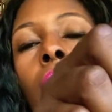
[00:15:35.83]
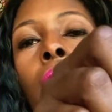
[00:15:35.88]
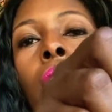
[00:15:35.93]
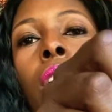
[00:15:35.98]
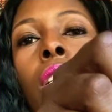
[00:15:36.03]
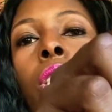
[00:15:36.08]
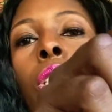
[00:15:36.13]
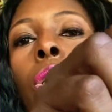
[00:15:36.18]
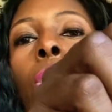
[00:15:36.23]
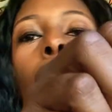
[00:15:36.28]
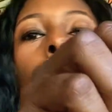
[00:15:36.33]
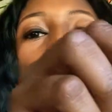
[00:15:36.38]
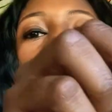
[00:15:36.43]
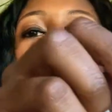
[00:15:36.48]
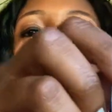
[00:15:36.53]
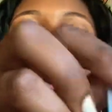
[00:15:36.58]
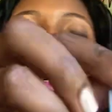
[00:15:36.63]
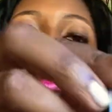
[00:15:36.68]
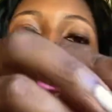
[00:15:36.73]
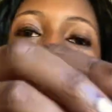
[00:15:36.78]
So you
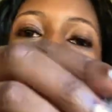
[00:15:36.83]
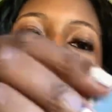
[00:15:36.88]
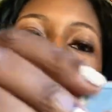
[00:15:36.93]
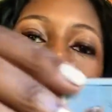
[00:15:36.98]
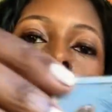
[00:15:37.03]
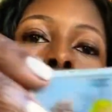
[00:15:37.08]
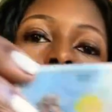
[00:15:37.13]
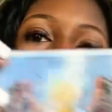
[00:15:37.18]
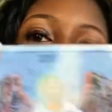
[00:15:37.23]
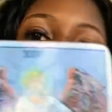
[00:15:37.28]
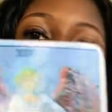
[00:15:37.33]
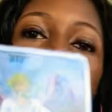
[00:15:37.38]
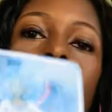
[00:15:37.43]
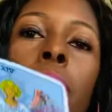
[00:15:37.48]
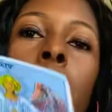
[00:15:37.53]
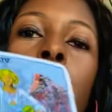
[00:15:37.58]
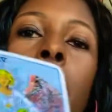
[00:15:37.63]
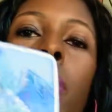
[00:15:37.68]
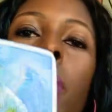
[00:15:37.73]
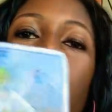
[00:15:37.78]
still don't know.
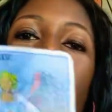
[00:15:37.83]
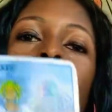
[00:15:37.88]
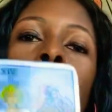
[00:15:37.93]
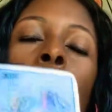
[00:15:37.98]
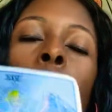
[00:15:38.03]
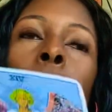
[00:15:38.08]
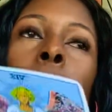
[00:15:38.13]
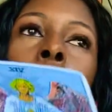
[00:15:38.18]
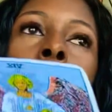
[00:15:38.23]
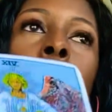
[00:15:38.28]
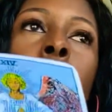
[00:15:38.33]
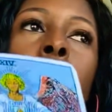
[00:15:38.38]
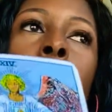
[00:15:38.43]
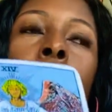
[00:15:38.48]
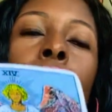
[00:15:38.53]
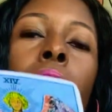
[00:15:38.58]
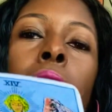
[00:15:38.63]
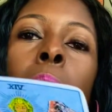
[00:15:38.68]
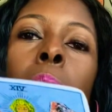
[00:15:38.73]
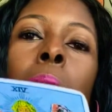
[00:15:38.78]
So you're still about to be
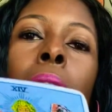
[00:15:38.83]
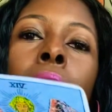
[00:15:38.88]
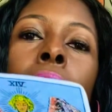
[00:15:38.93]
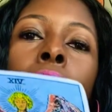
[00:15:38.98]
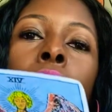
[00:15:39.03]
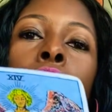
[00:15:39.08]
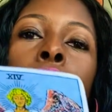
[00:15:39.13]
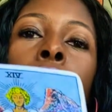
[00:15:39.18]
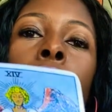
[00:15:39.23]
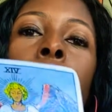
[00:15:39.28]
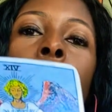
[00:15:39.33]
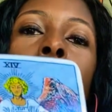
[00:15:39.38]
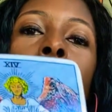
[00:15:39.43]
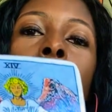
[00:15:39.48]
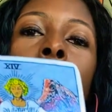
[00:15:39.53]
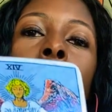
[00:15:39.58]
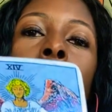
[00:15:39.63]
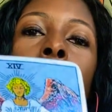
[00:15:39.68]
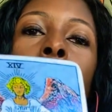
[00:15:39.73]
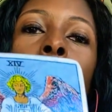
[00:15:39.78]
trying to balance your
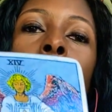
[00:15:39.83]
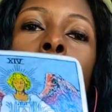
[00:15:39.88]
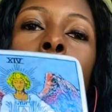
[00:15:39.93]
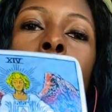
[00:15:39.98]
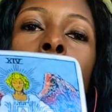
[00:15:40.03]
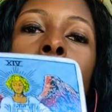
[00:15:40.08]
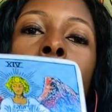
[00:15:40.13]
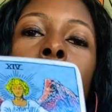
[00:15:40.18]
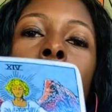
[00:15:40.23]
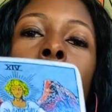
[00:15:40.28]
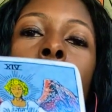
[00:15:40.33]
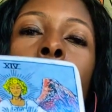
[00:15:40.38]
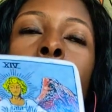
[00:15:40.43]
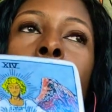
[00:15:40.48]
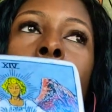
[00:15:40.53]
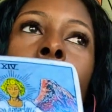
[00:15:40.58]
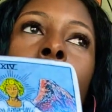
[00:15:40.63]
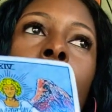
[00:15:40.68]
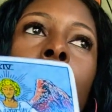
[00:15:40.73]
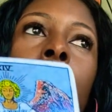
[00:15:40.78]
feelings for this person.
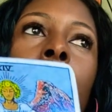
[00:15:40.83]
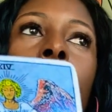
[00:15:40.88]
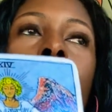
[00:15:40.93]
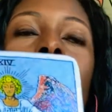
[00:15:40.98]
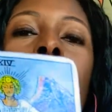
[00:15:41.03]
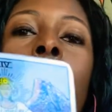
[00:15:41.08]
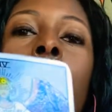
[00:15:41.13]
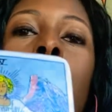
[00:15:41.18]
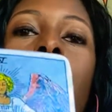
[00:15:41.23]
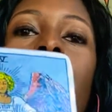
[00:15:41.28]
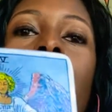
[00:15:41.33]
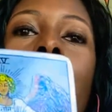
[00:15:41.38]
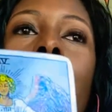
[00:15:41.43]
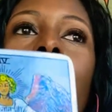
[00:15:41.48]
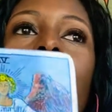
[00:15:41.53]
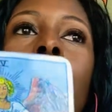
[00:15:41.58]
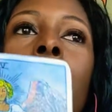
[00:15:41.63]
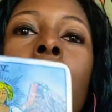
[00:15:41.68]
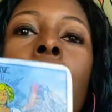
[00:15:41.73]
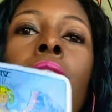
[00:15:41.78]
This is the
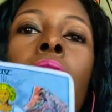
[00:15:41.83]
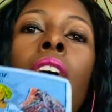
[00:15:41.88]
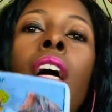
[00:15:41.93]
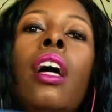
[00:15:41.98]
balance.